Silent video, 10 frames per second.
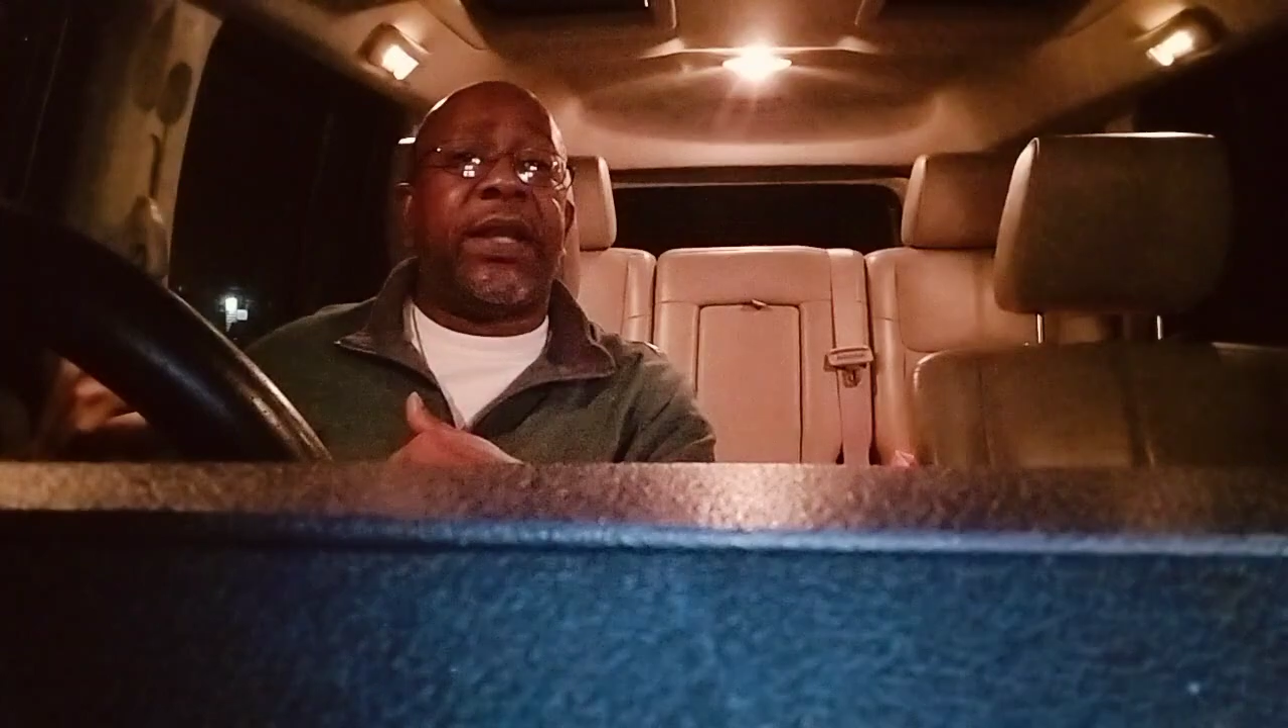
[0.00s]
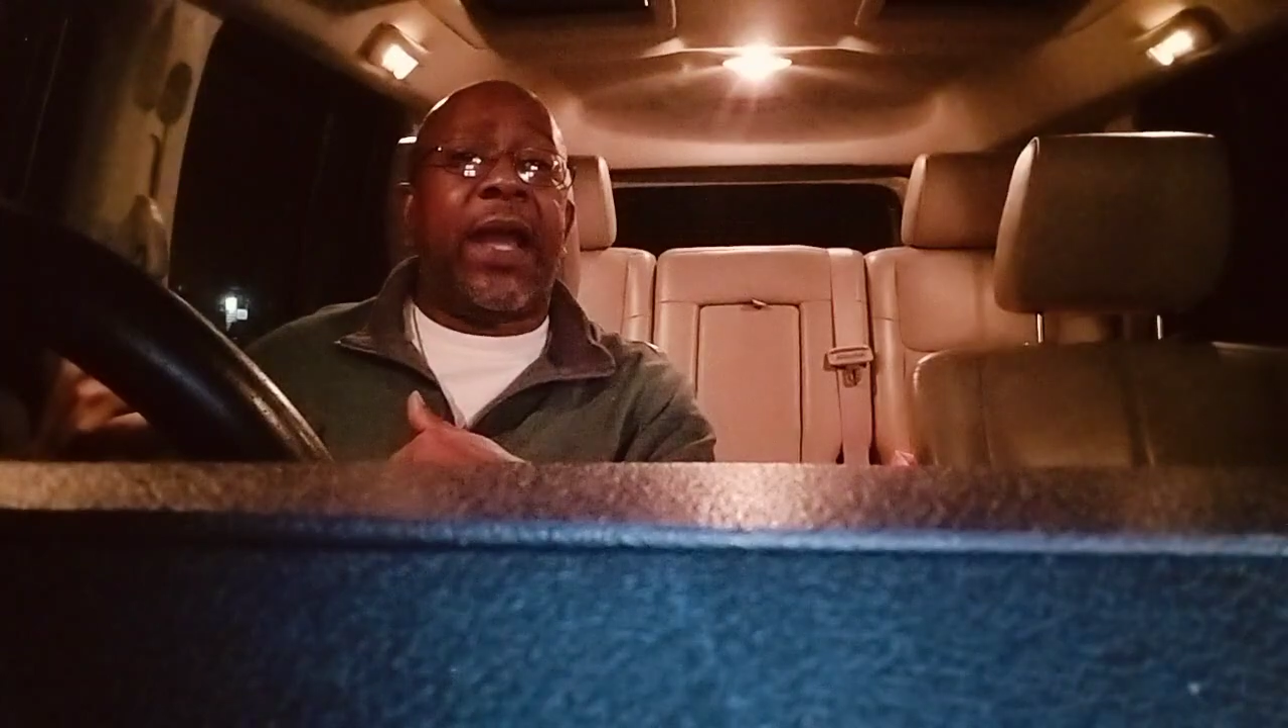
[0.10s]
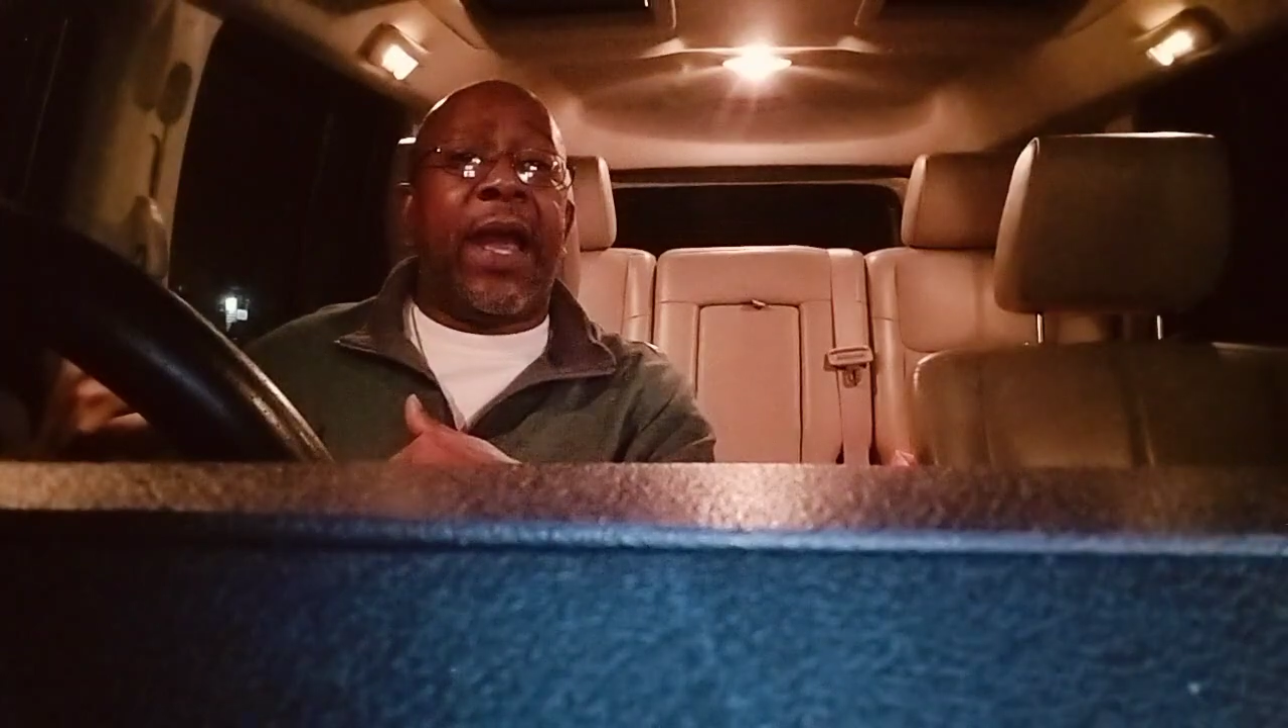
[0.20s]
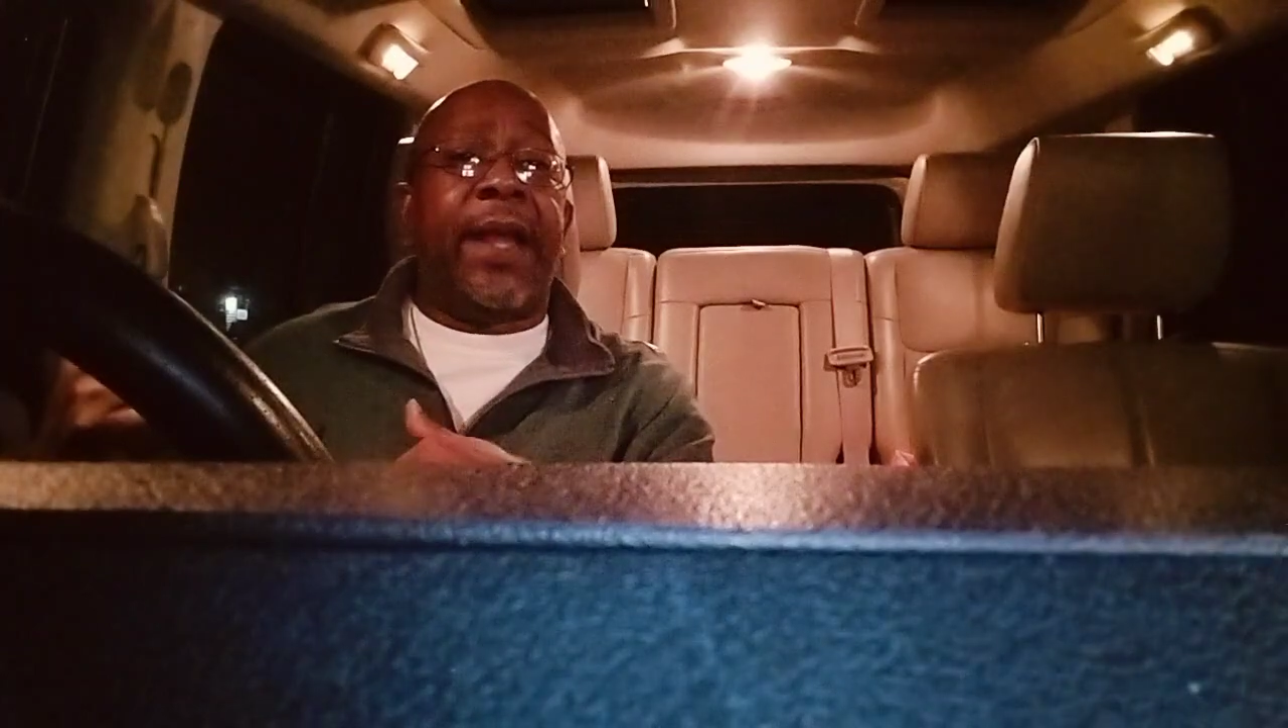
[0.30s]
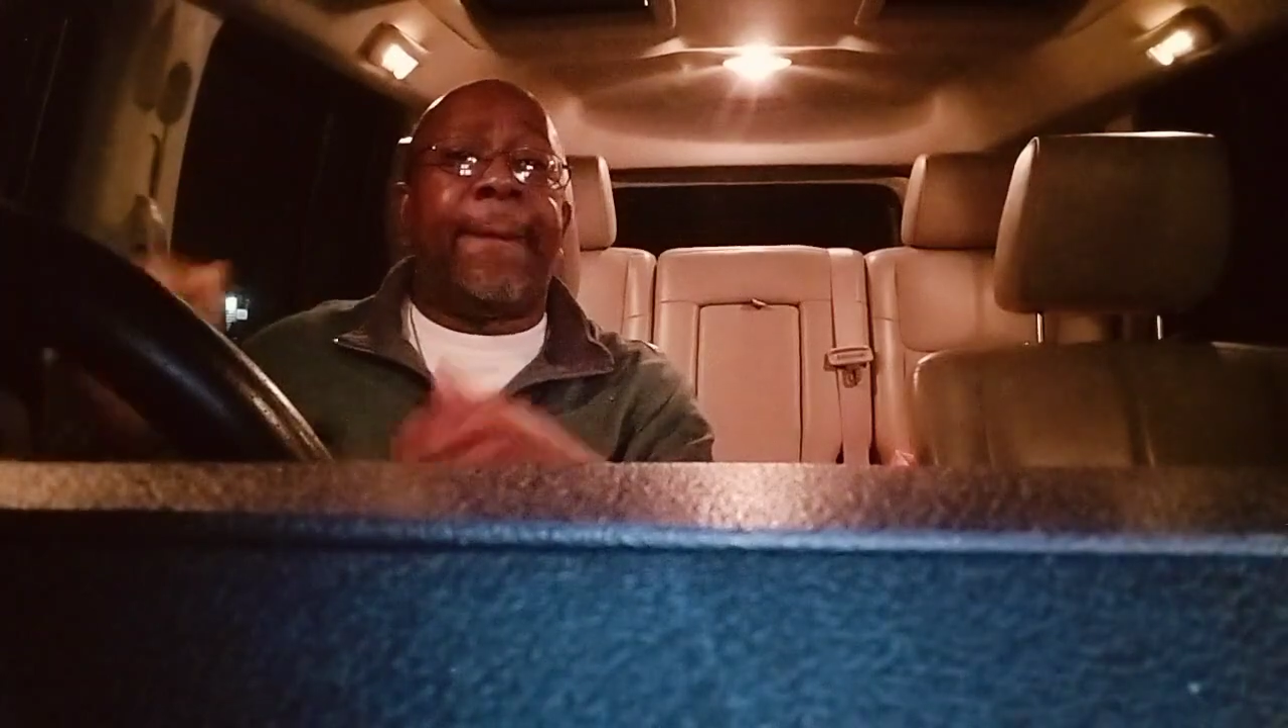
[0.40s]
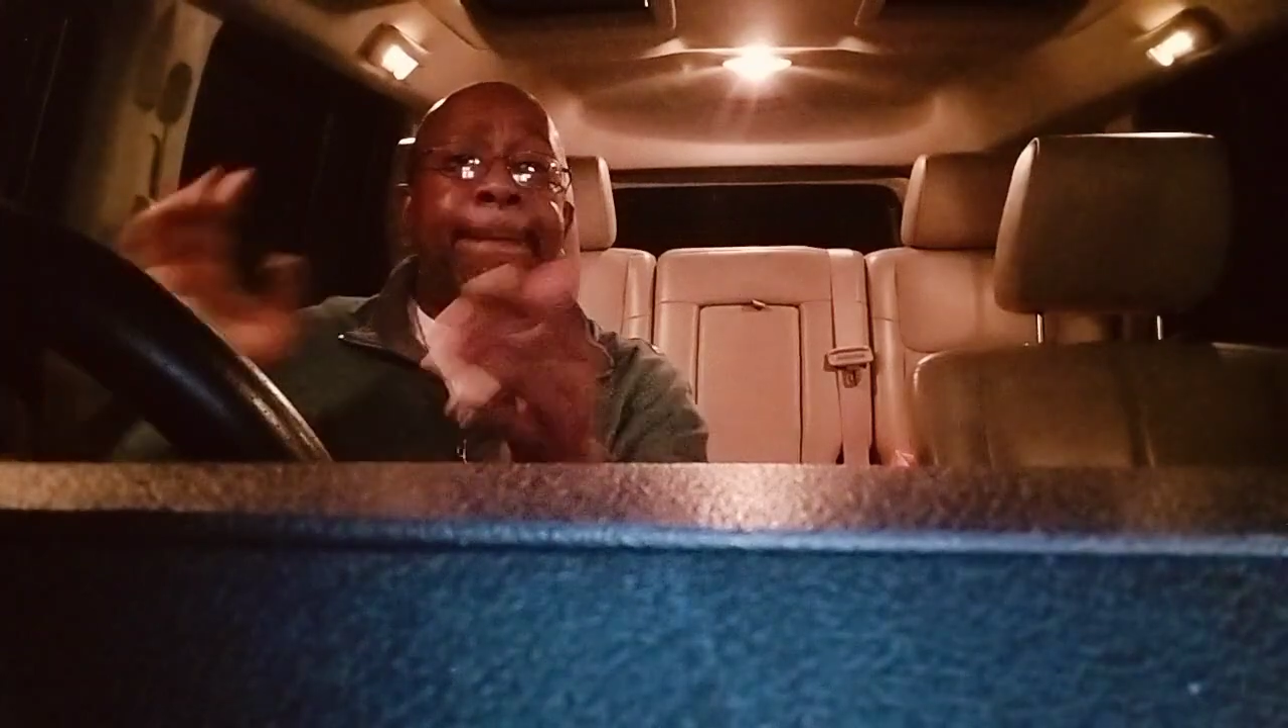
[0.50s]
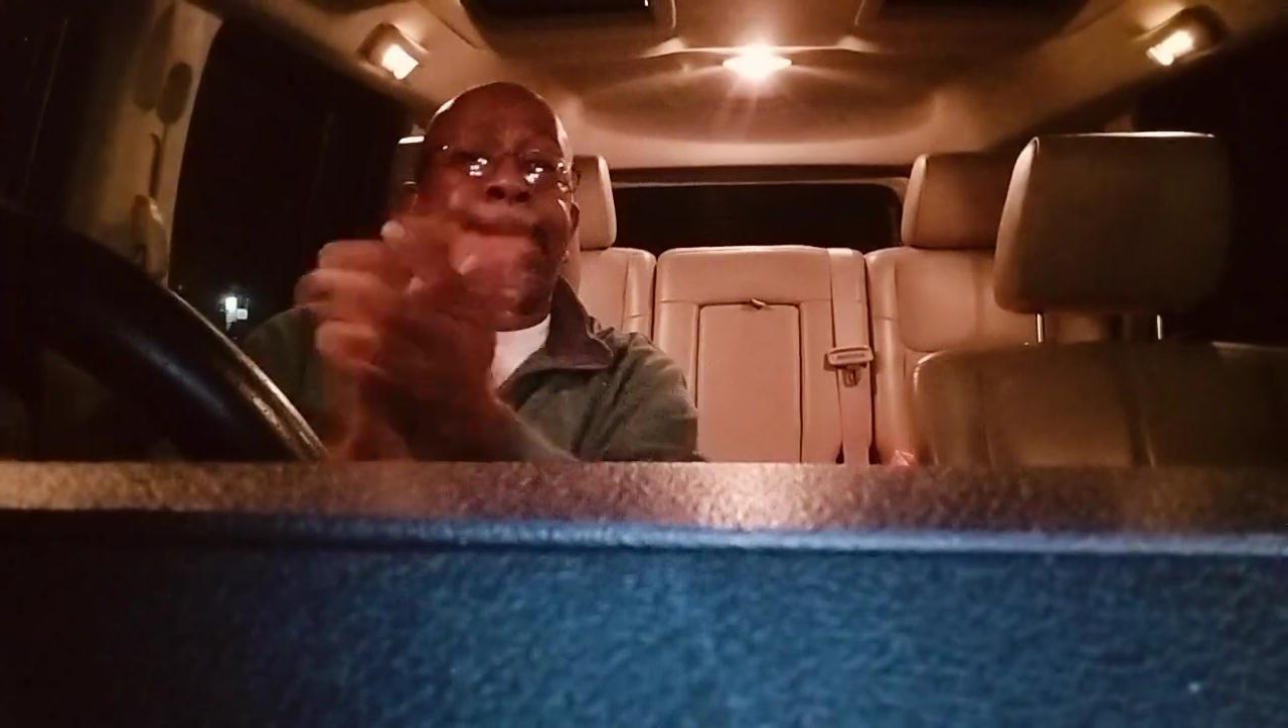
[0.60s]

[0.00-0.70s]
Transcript: Hey,